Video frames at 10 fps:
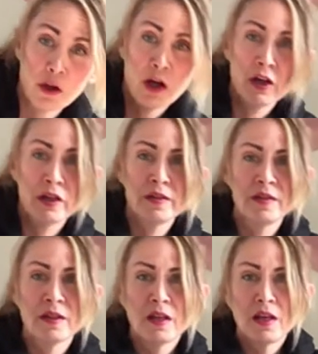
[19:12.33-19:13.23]
clogs
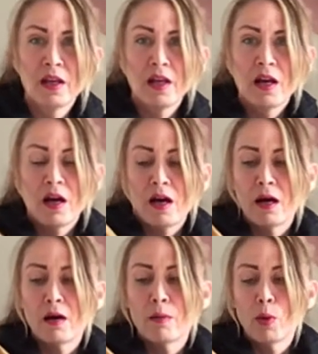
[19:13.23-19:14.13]

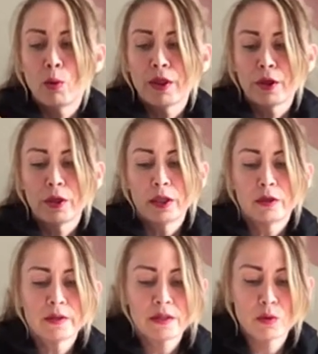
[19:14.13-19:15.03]
um, with the
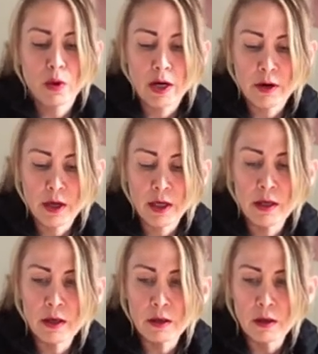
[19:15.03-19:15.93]
little square
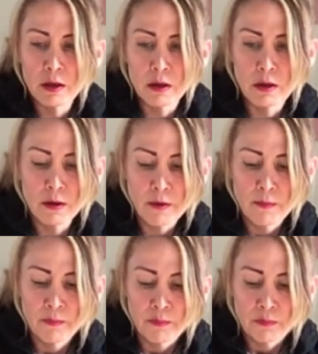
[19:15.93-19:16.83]
heel.
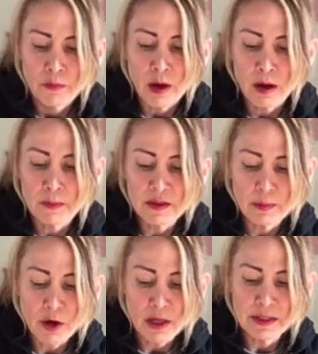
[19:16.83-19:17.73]
I'm
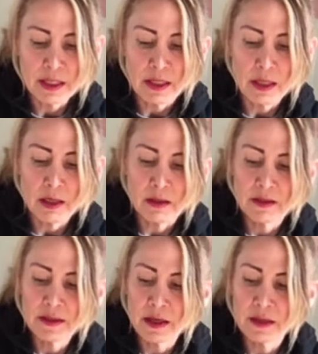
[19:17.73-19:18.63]
surprised like the
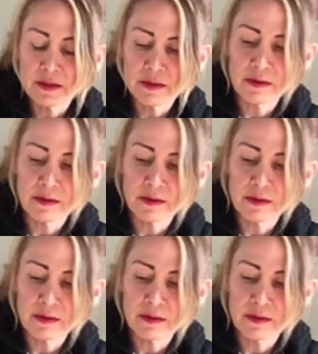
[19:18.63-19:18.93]
inside is in